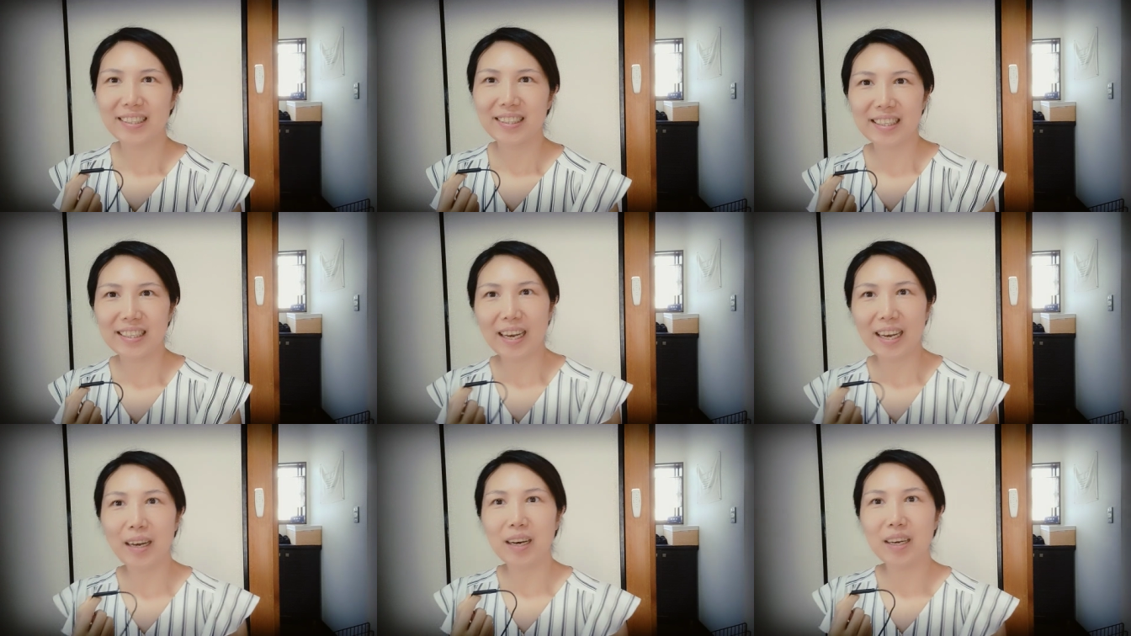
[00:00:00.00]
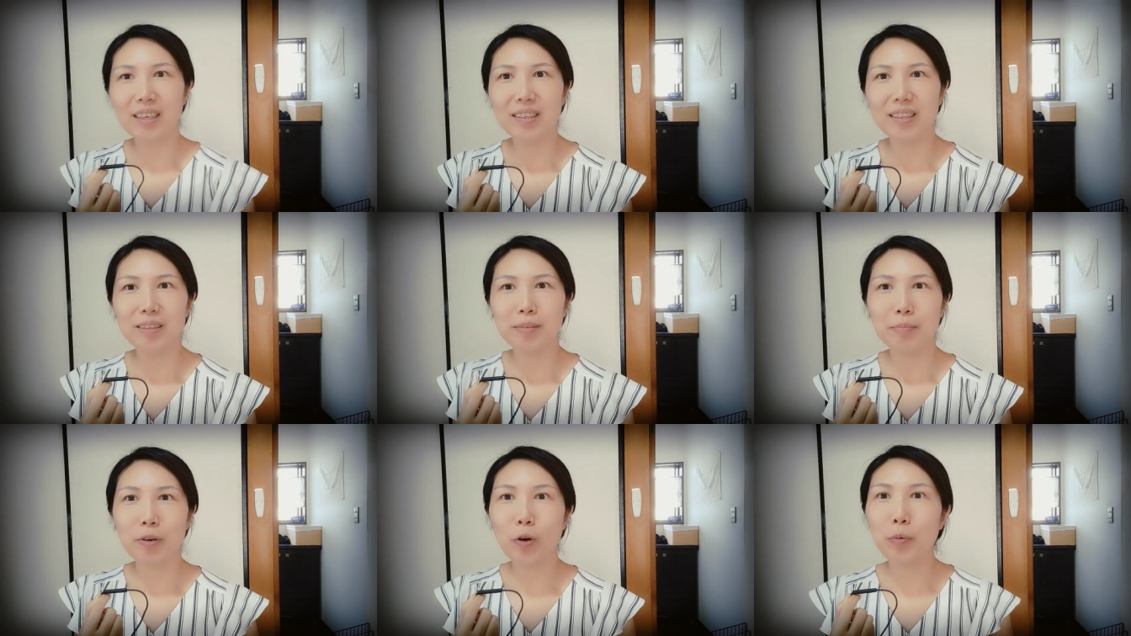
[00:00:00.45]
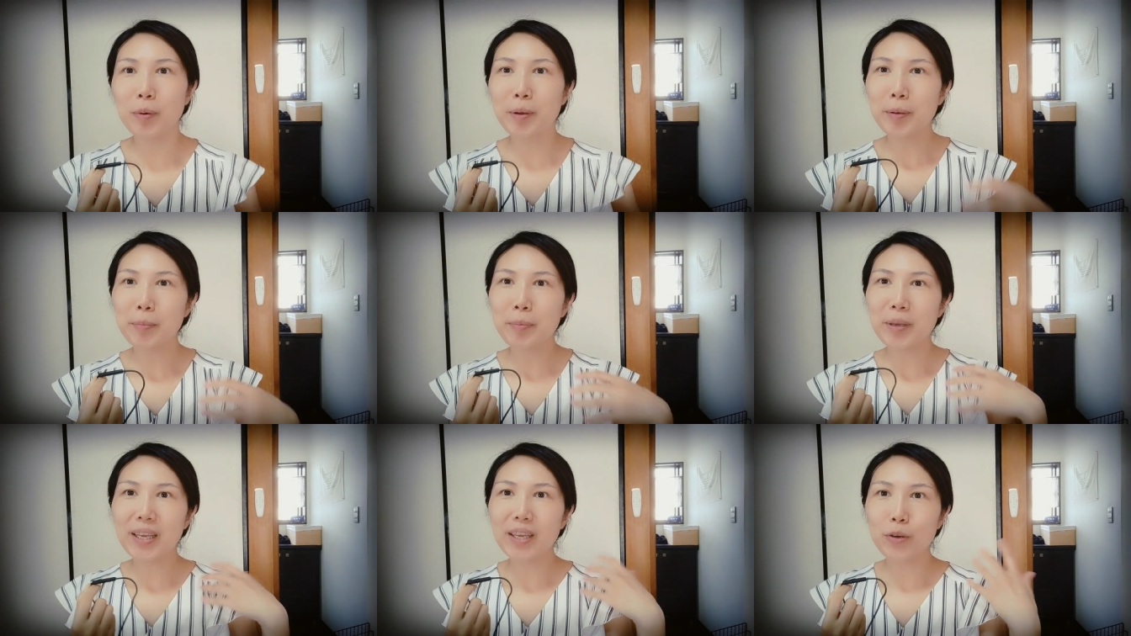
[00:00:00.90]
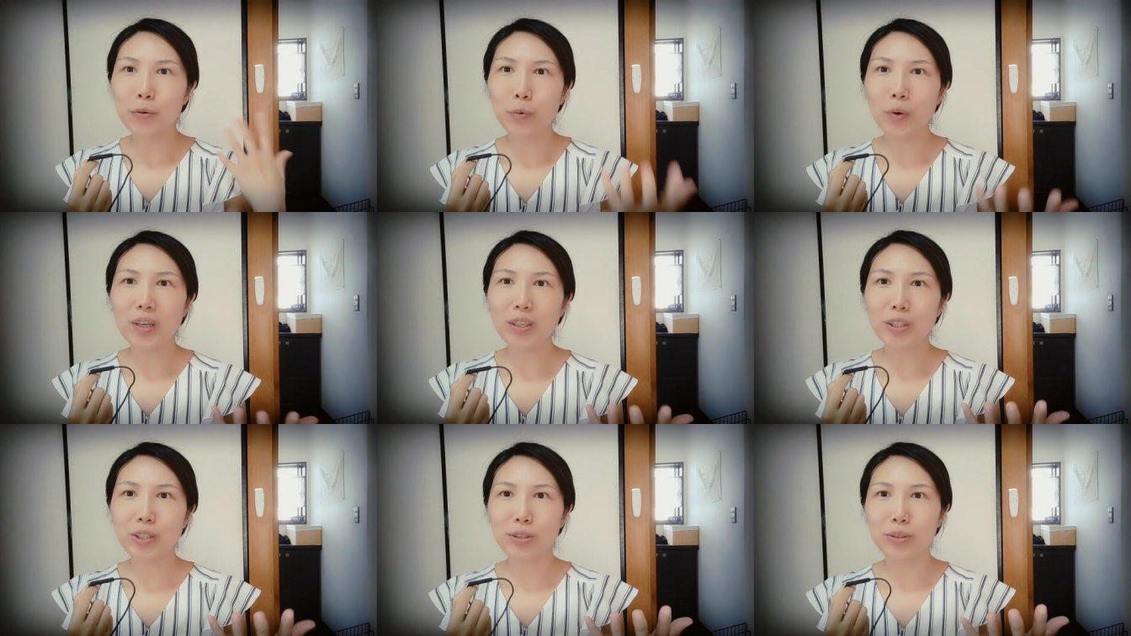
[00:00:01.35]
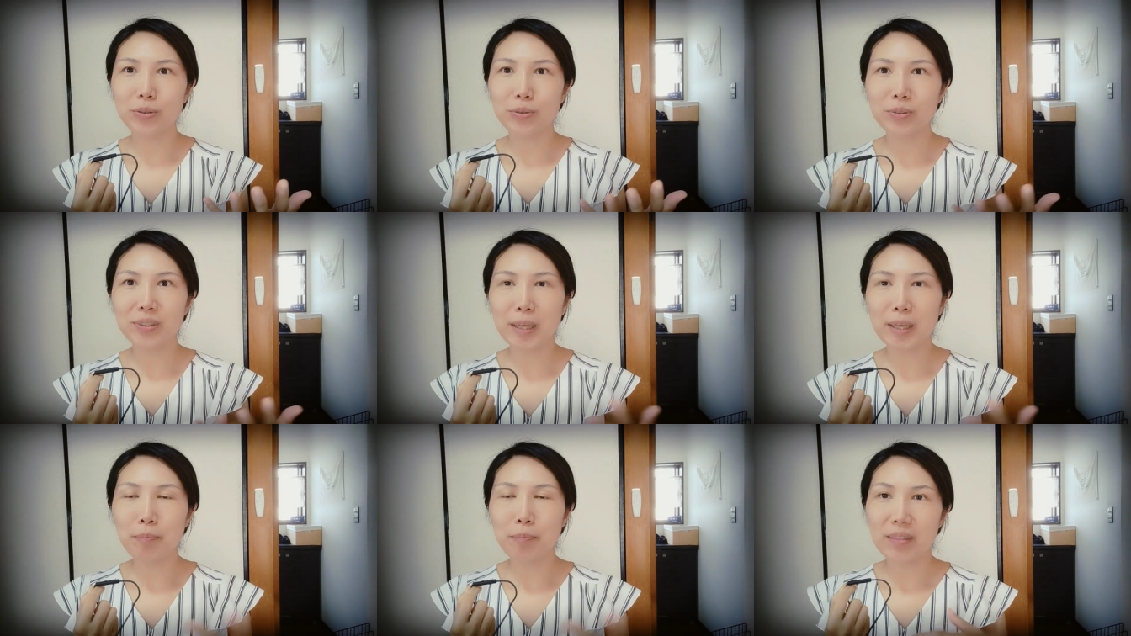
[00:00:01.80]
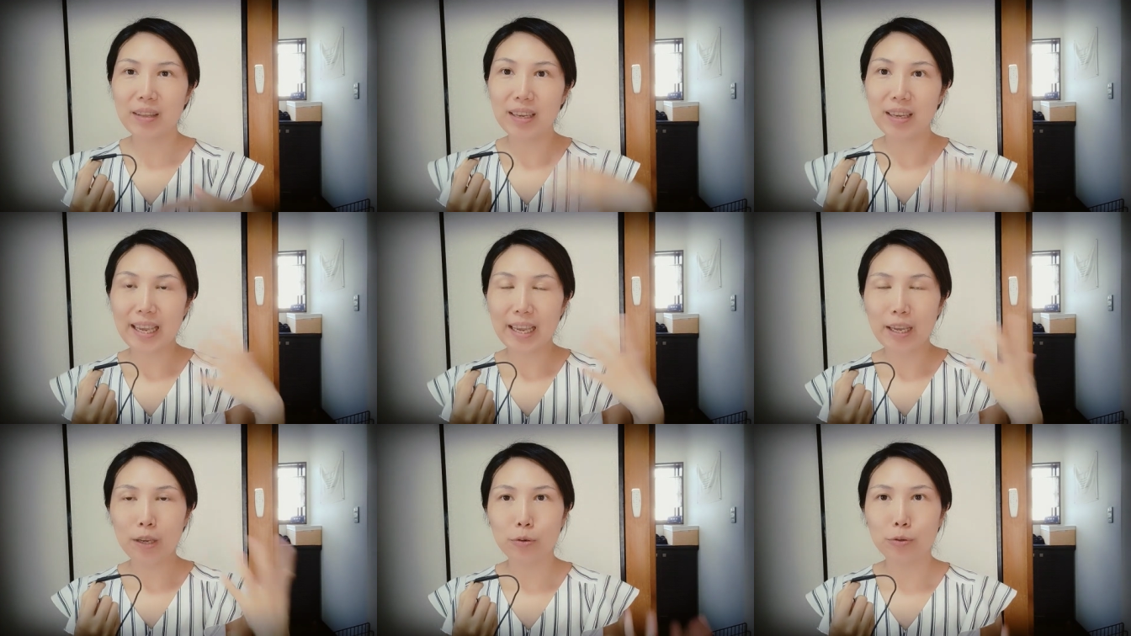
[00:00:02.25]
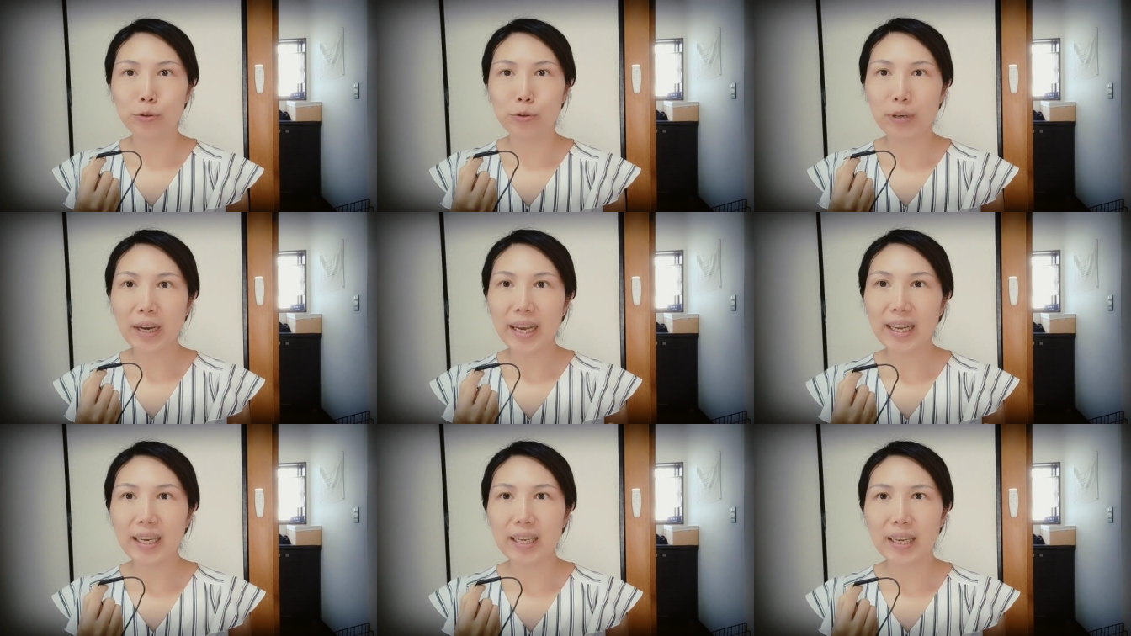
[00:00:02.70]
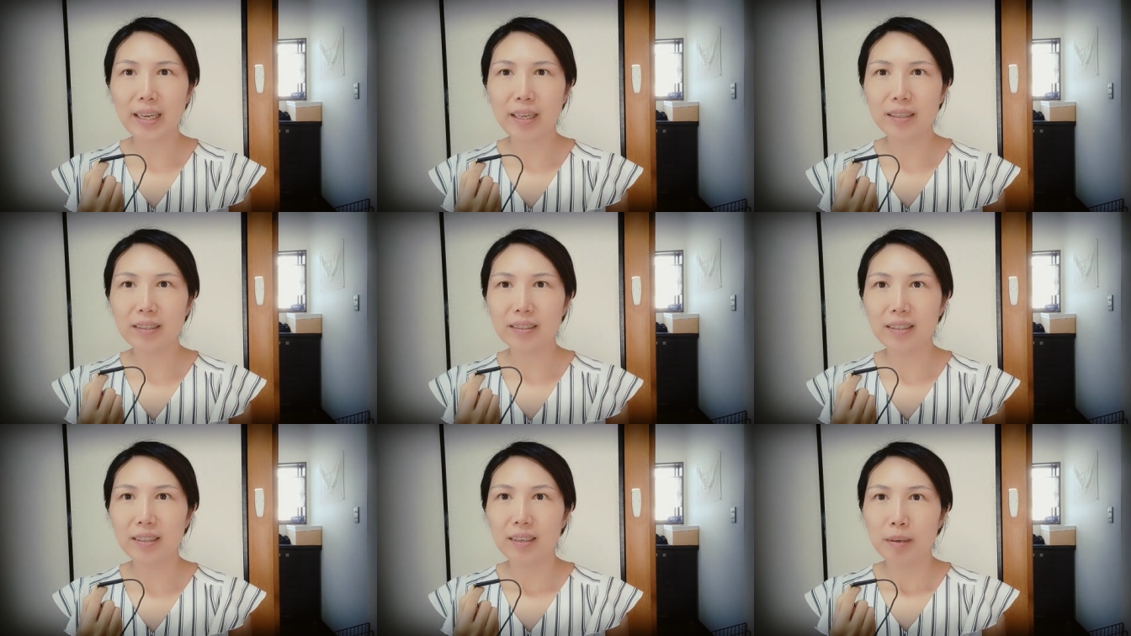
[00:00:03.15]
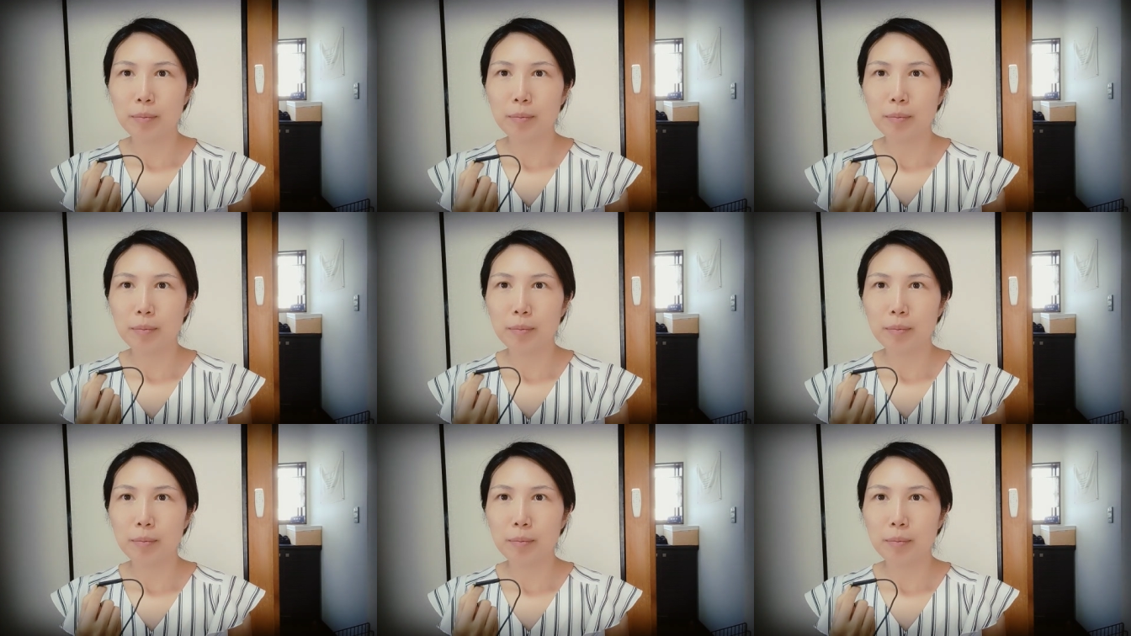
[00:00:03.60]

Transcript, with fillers: Yeah. Or maybe you want to do something and you tried it,